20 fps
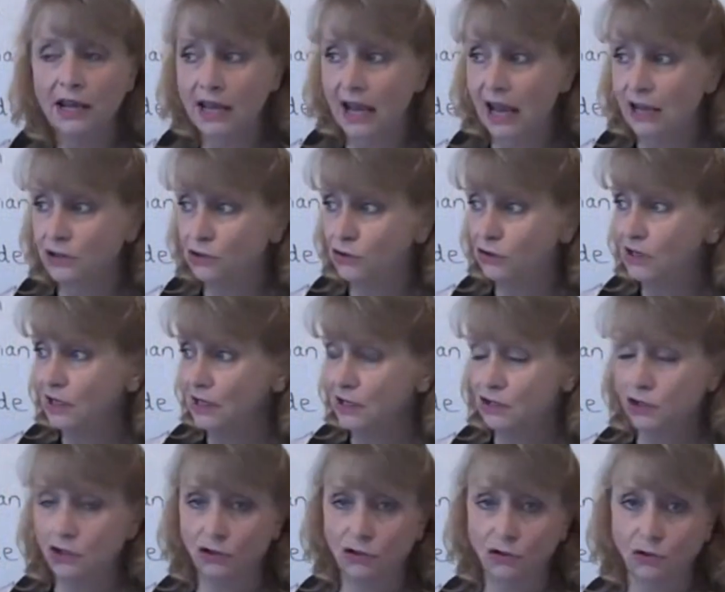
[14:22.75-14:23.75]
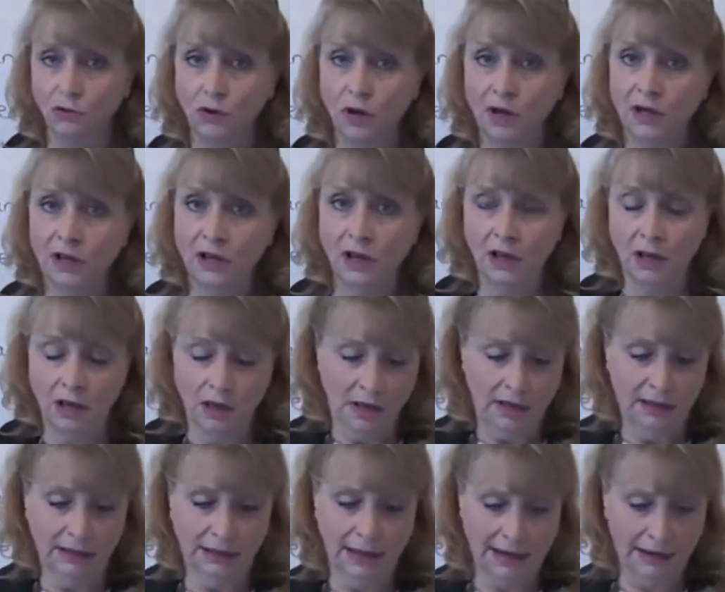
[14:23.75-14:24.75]
and you need to
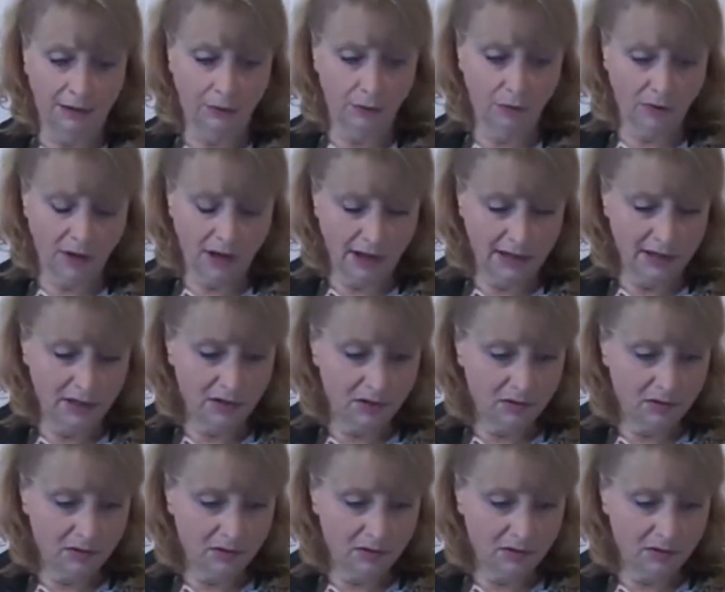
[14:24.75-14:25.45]
like uh,